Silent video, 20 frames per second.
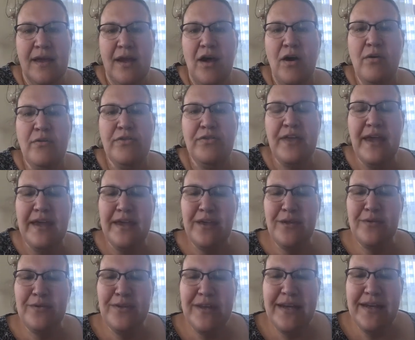Oh, thank
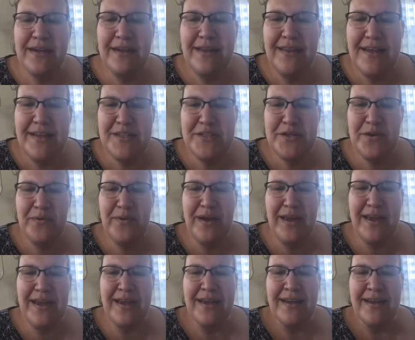you, Linda. That's
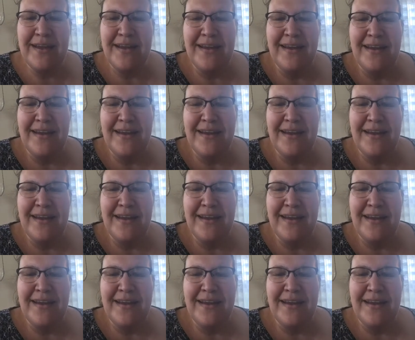great.